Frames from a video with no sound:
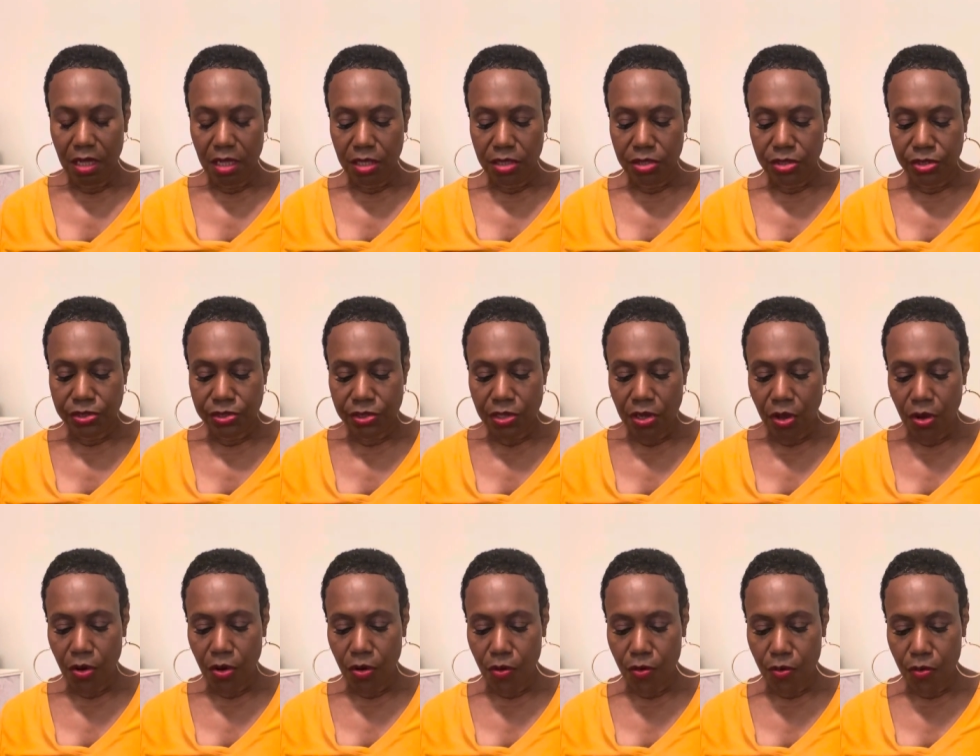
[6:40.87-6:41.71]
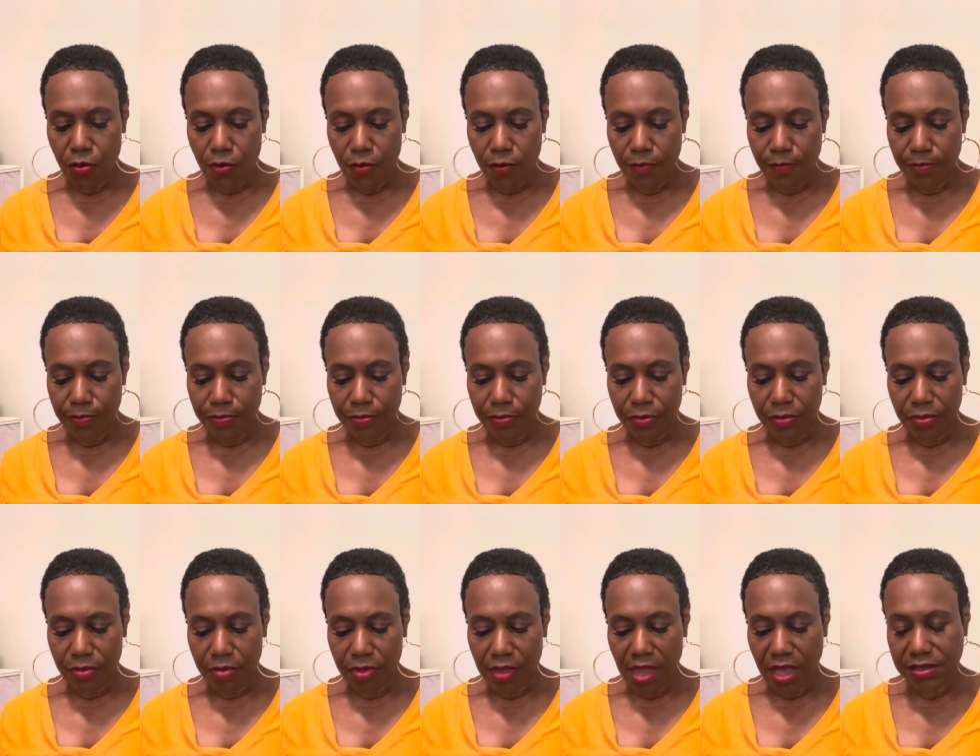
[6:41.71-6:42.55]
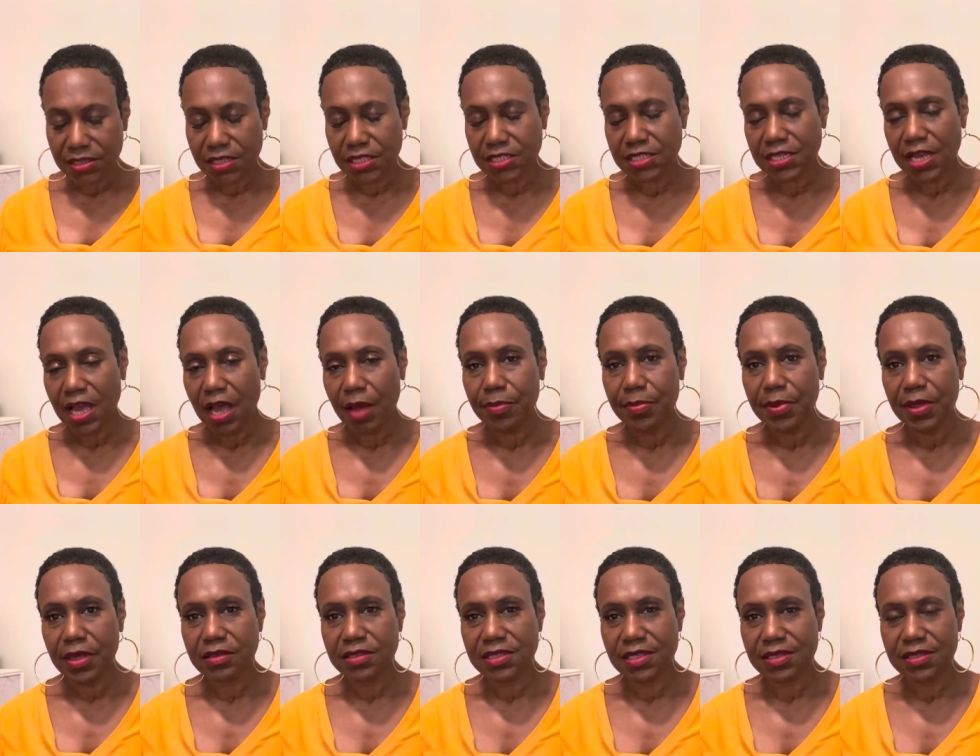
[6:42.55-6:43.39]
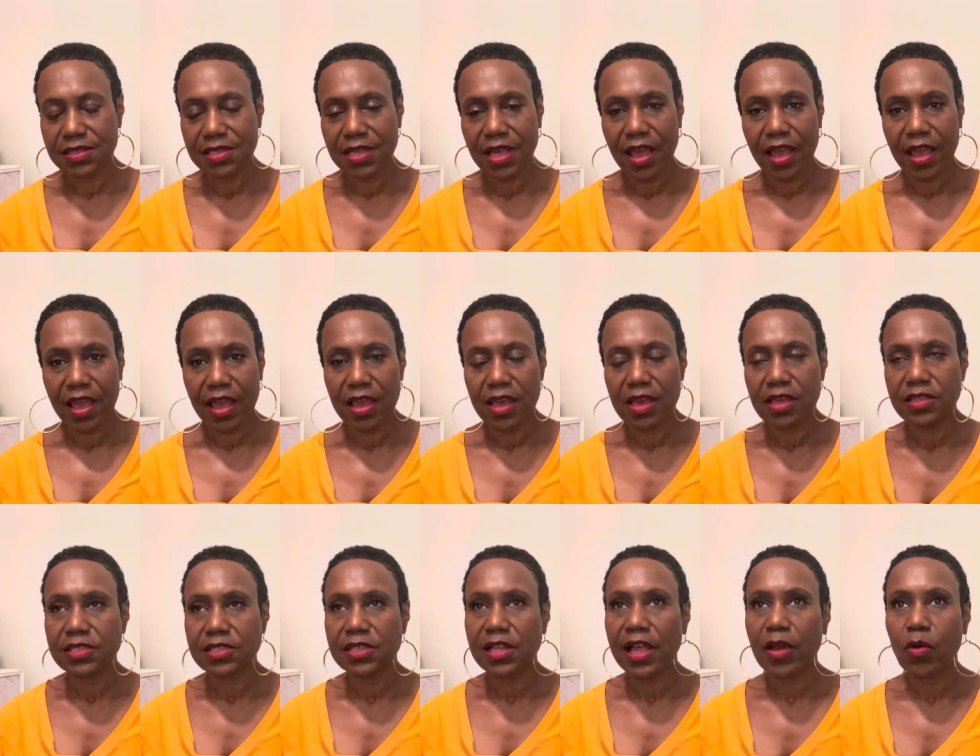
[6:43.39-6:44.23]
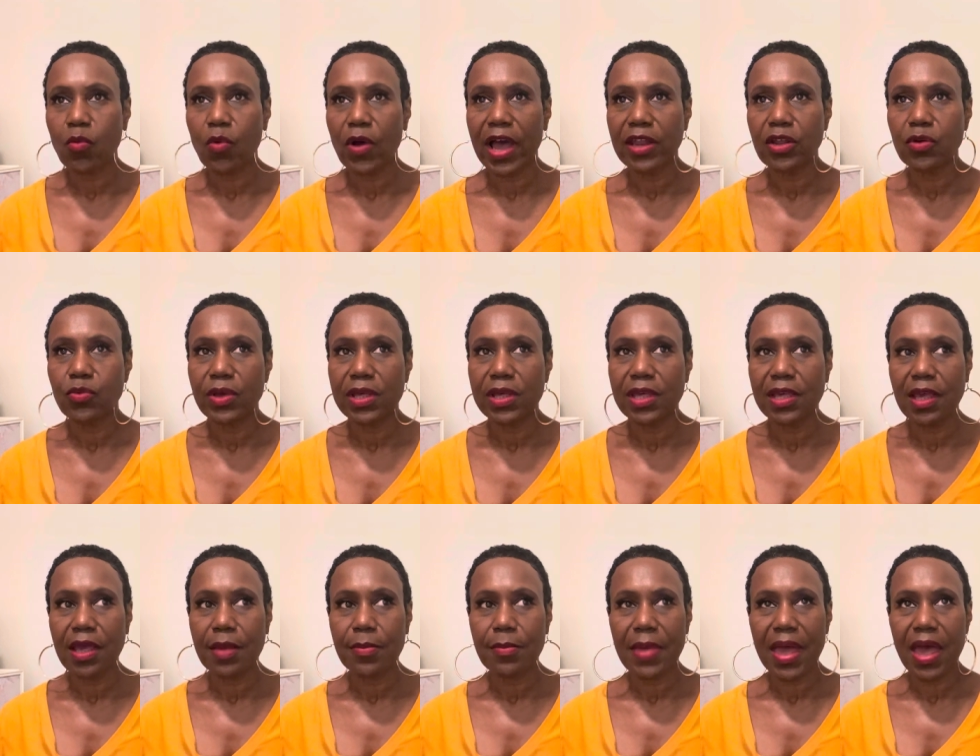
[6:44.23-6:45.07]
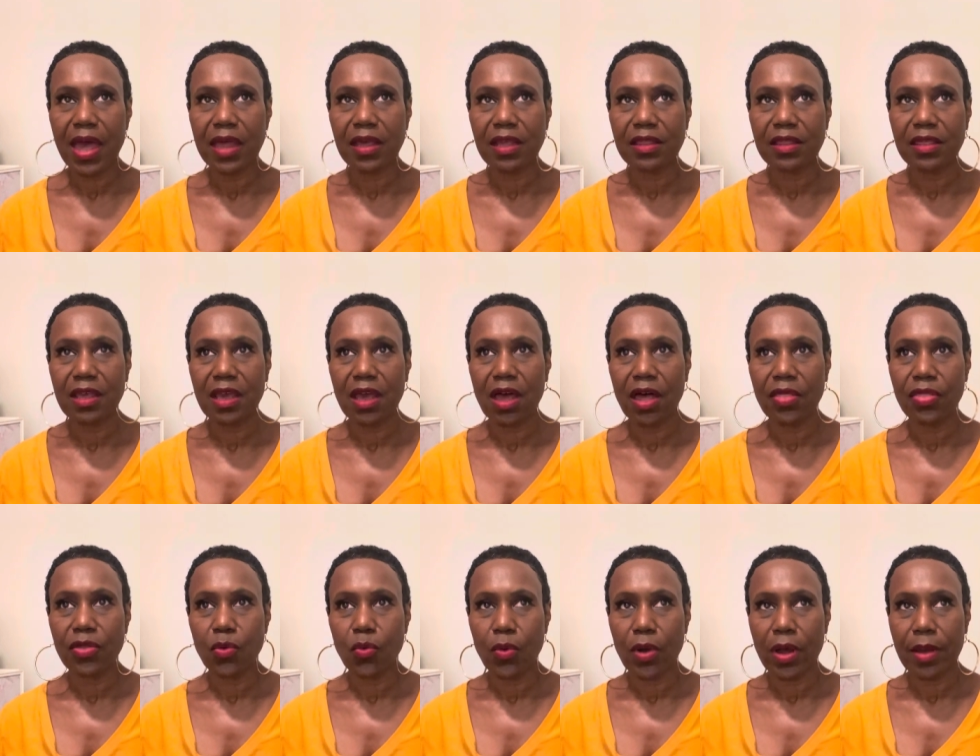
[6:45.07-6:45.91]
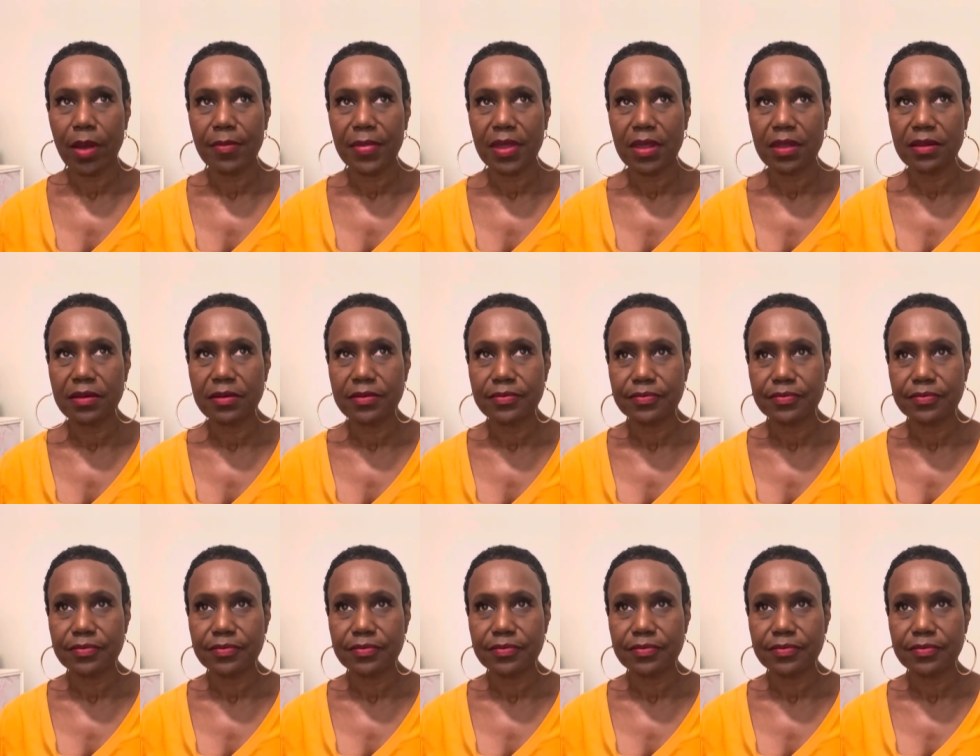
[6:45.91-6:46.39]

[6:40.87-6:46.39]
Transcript: So that's the topic today. It's like, why do we get mad at the other woman?